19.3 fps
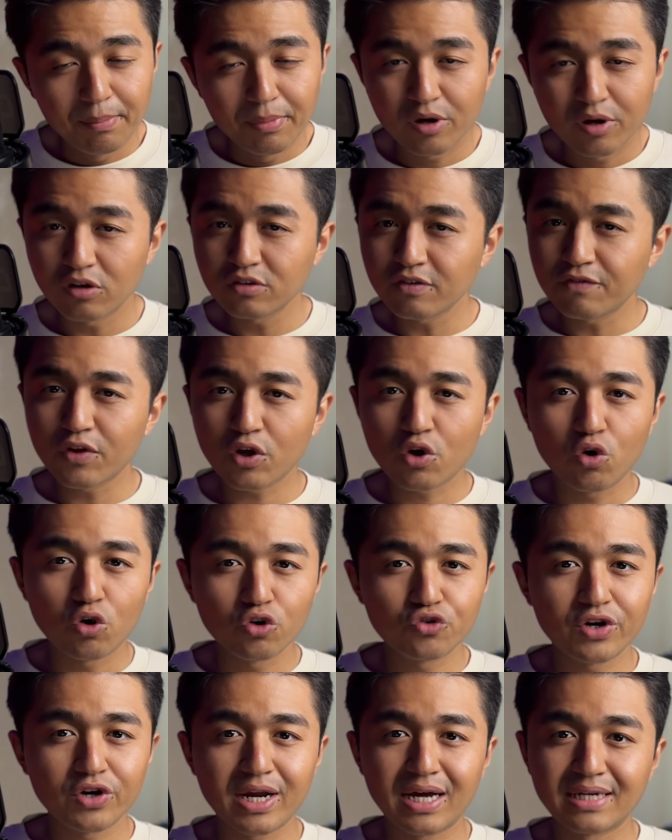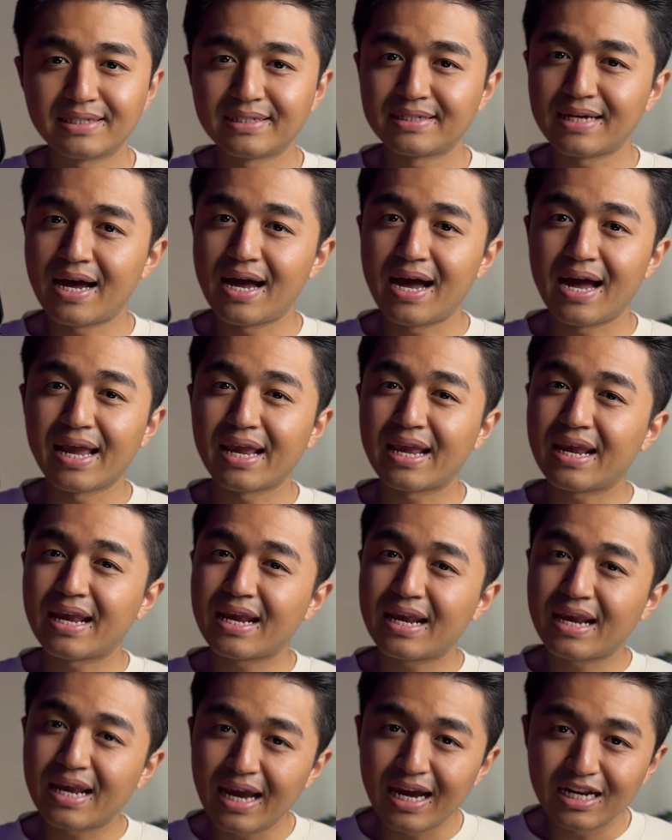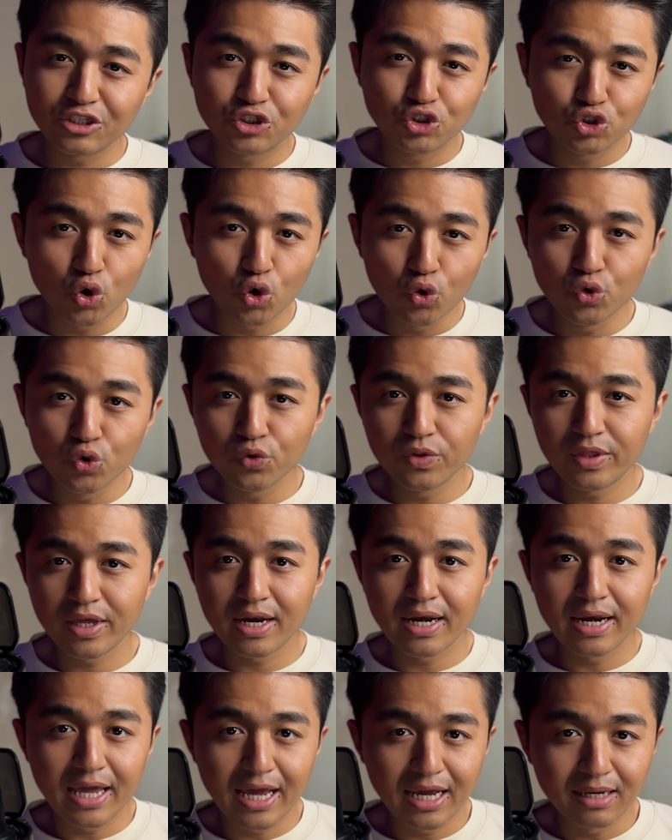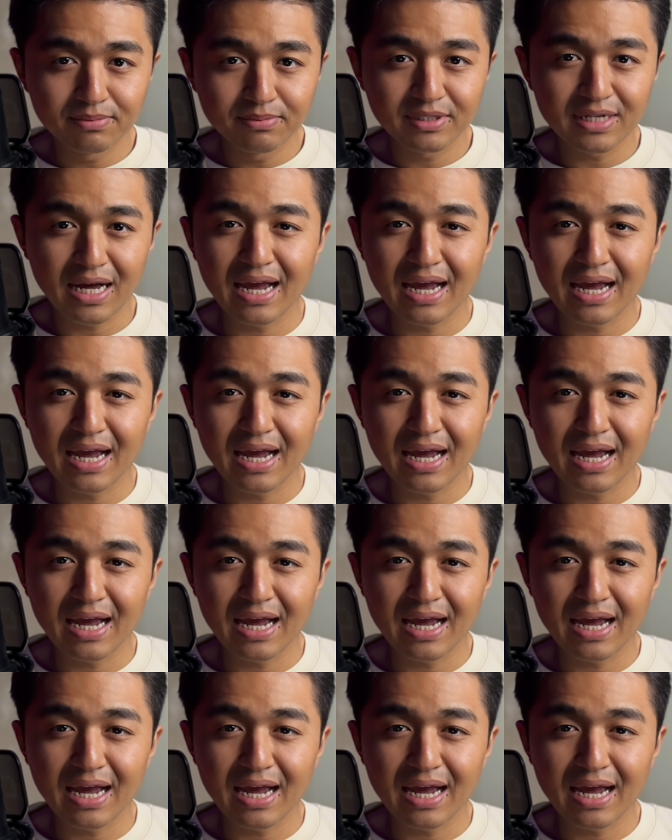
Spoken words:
Because of the contract I signed, I can't show you their names,